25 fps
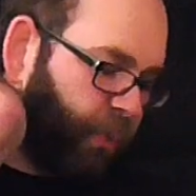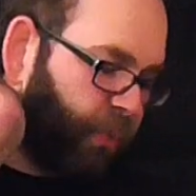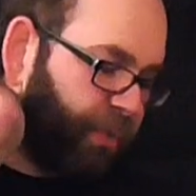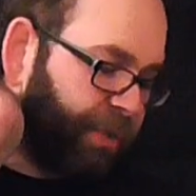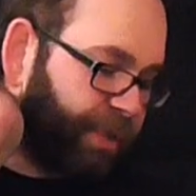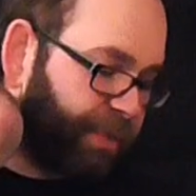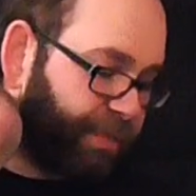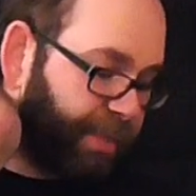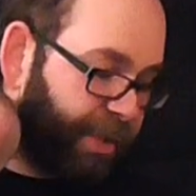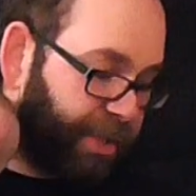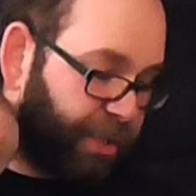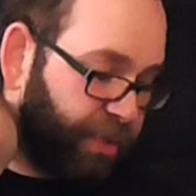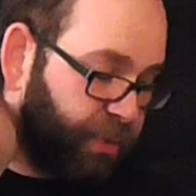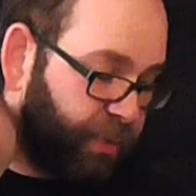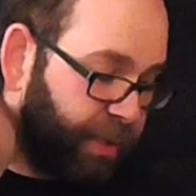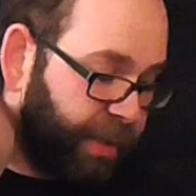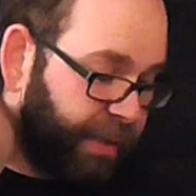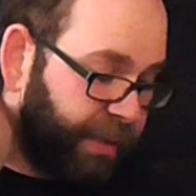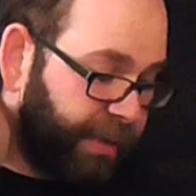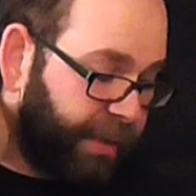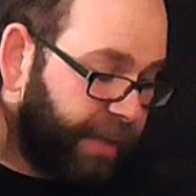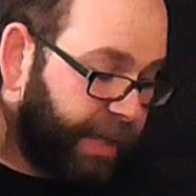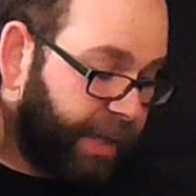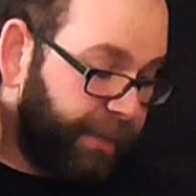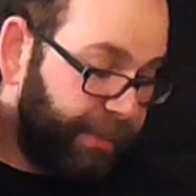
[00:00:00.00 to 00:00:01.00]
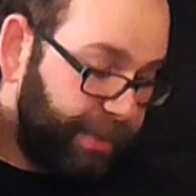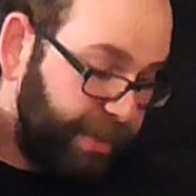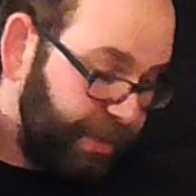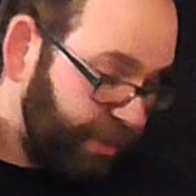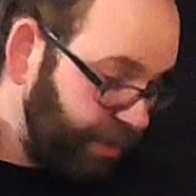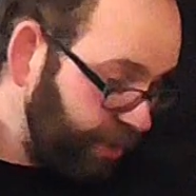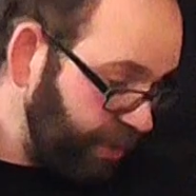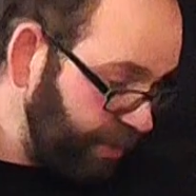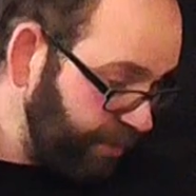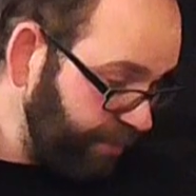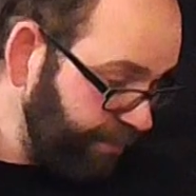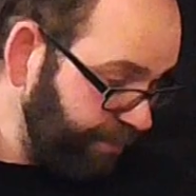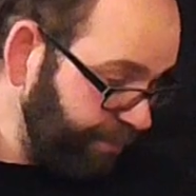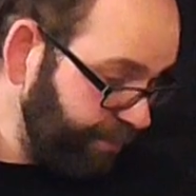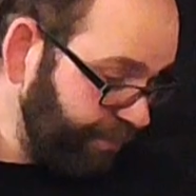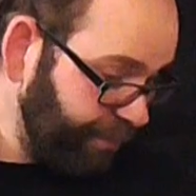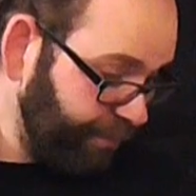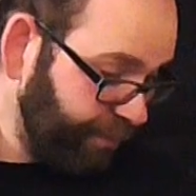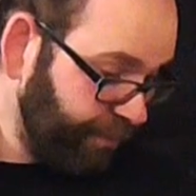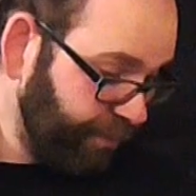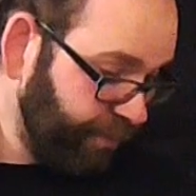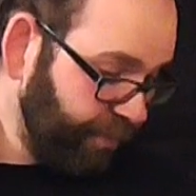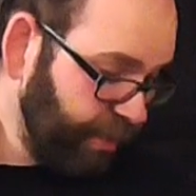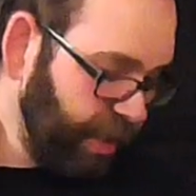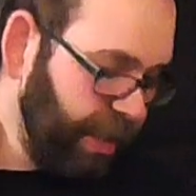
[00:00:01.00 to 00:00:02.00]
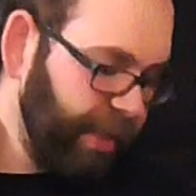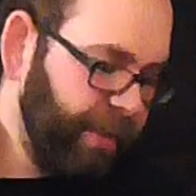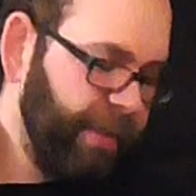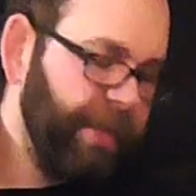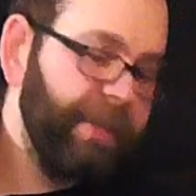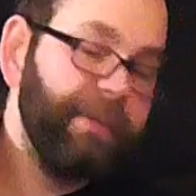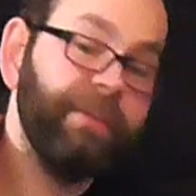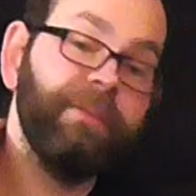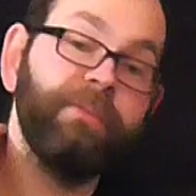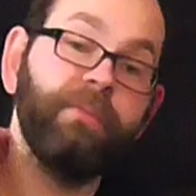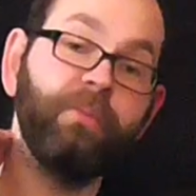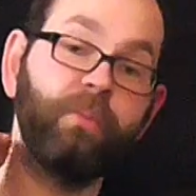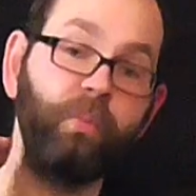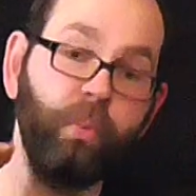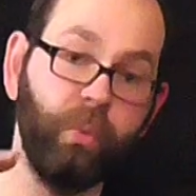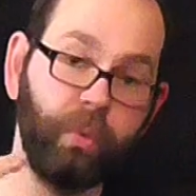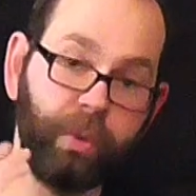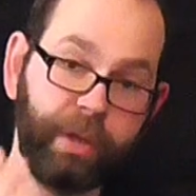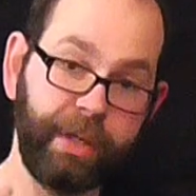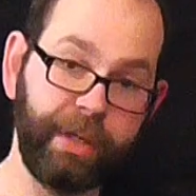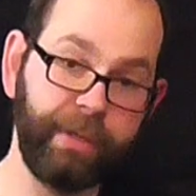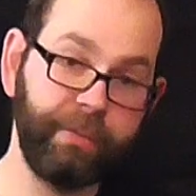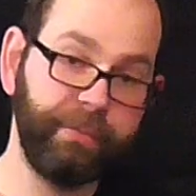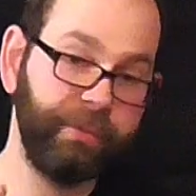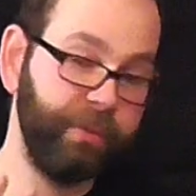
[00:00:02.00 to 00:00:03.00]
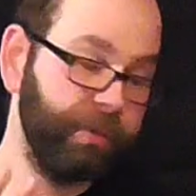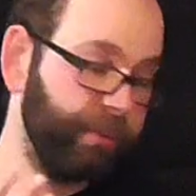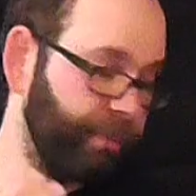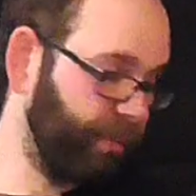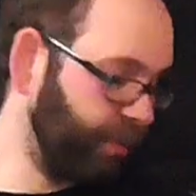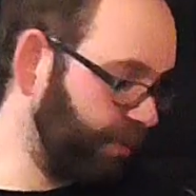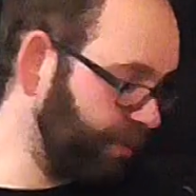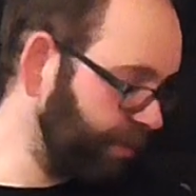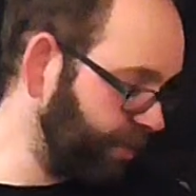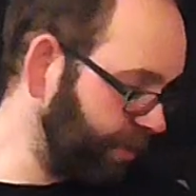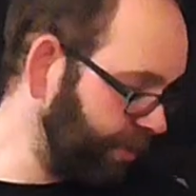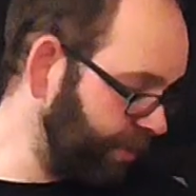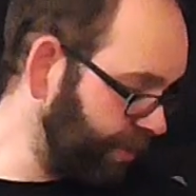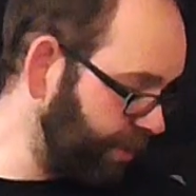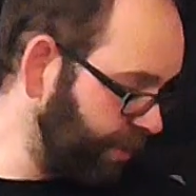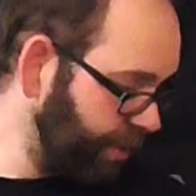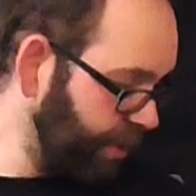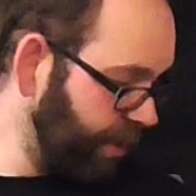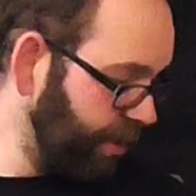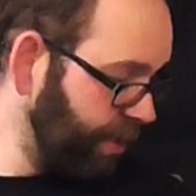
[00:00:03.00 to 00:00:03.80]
all the special ammunition, war gear, do apologise,